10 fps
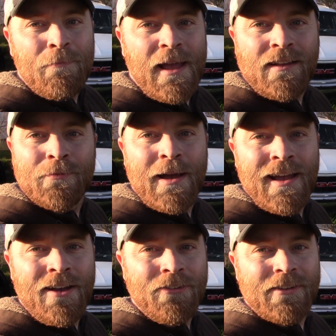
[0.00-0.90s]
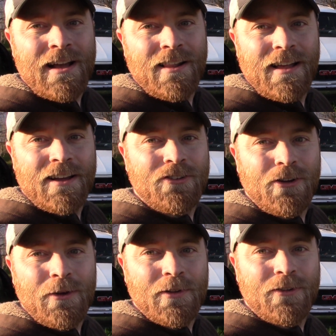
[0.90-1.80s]
back to my house and I'll show
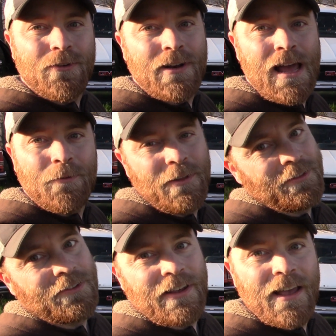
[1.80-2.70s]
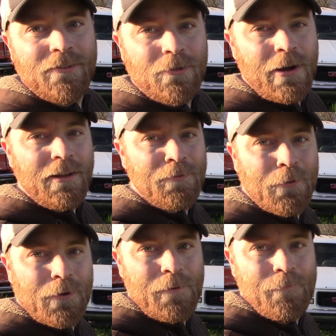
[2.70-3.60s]
you what's going on with disaster
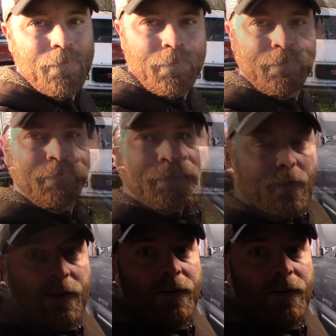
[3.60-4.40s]
transport. All right,